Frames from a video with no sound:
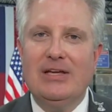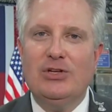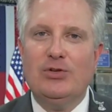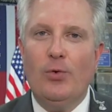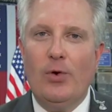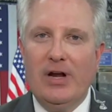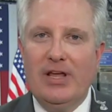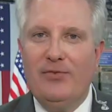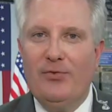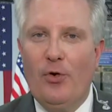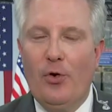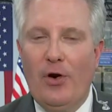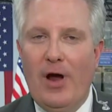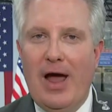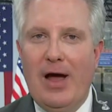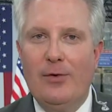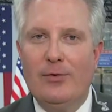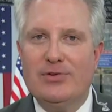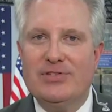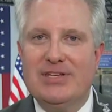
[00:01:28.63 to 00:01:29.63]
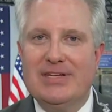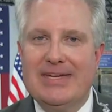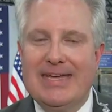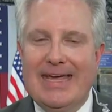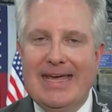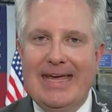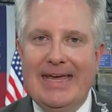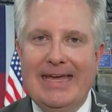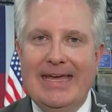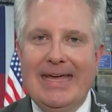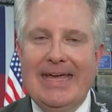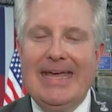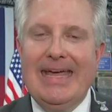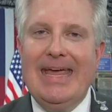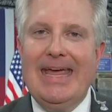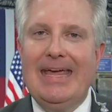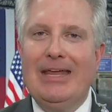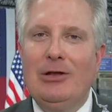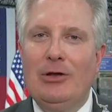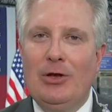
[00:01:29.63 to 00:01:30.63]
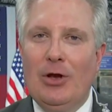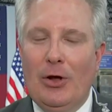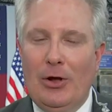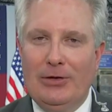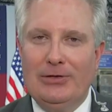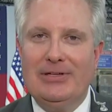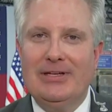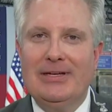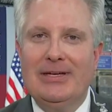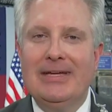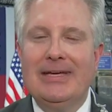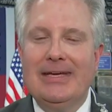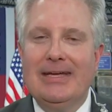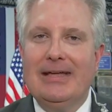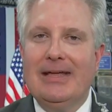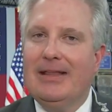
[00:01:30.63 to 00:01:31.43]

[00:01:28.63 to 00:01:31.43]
24 hours a day in Dalton.